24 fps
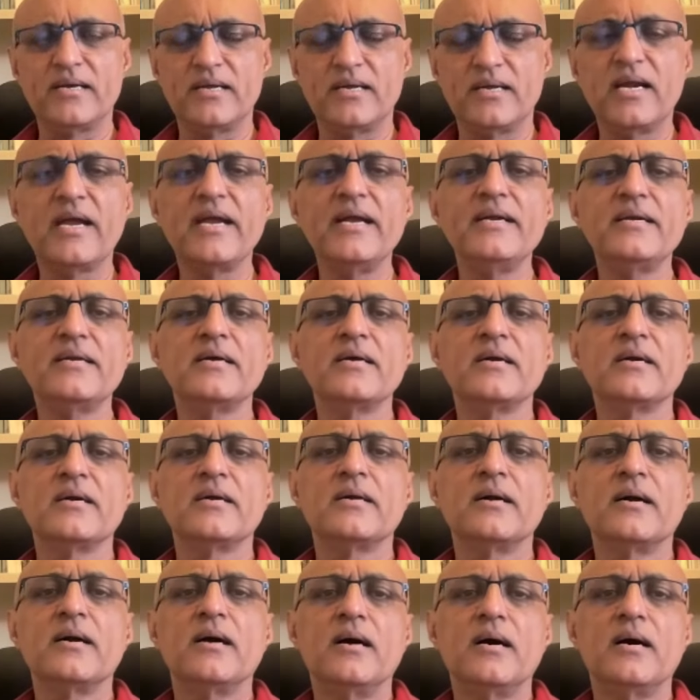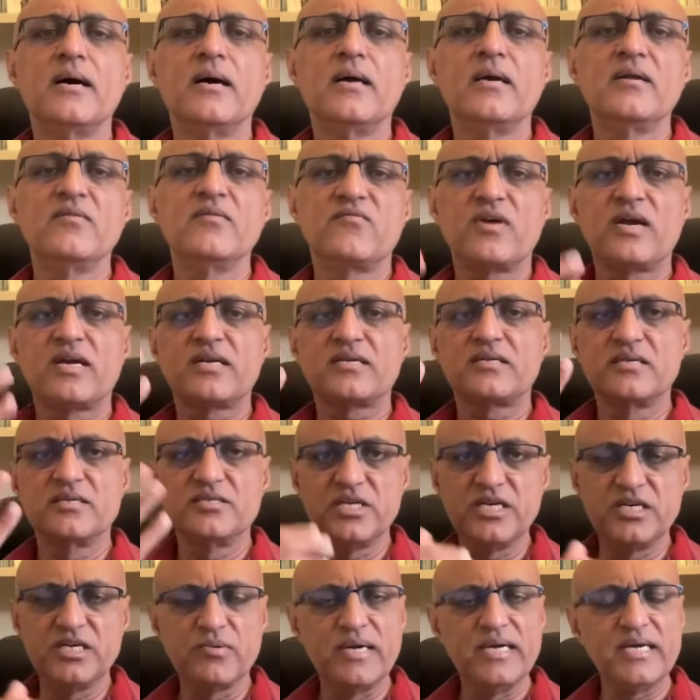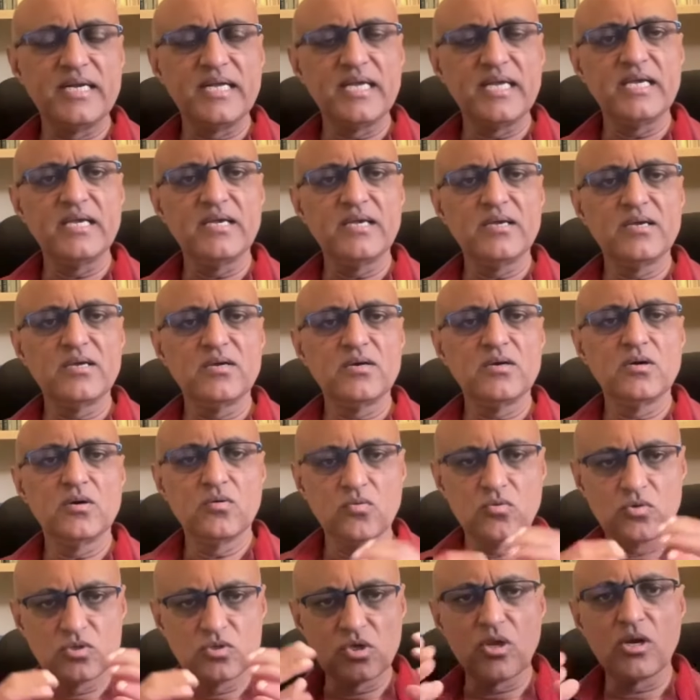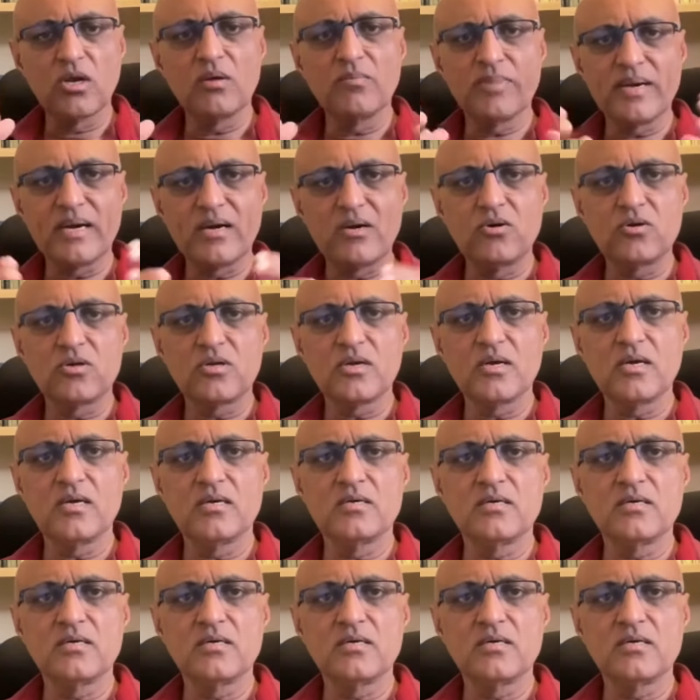right? In fact, the G20 was all about,